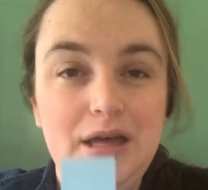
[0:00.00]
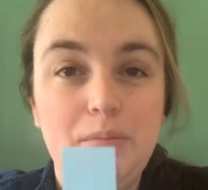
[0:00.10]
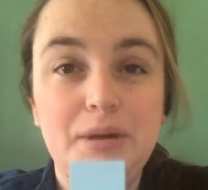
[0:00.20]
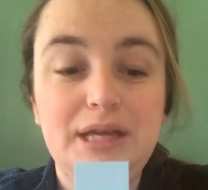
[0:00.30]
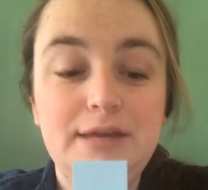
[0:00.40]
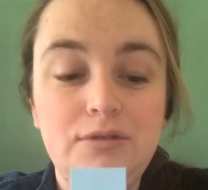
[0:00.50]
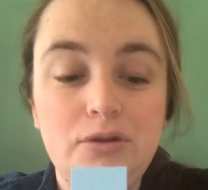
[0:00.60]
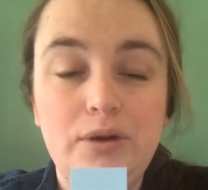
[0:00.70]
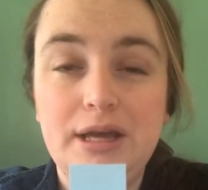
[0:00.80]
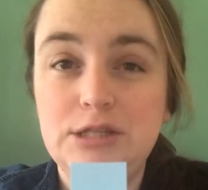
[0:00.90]
But even
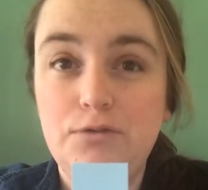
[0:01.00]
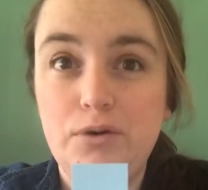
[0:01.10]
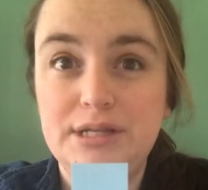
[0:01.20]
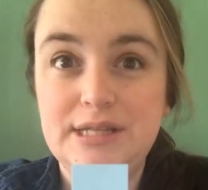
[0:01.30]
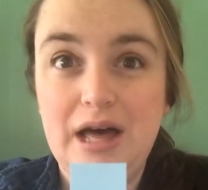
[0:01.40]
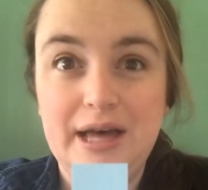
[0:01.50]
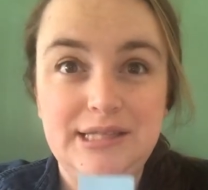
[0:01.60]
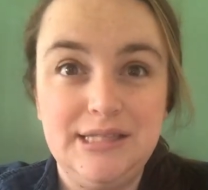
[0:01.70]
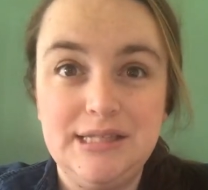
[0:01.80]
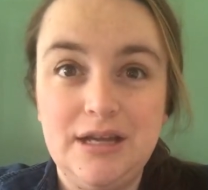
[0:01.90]
though it has 4
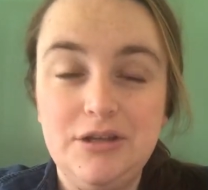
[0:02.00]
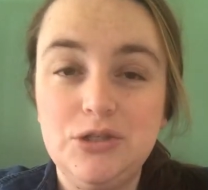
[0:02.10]
sides, it's not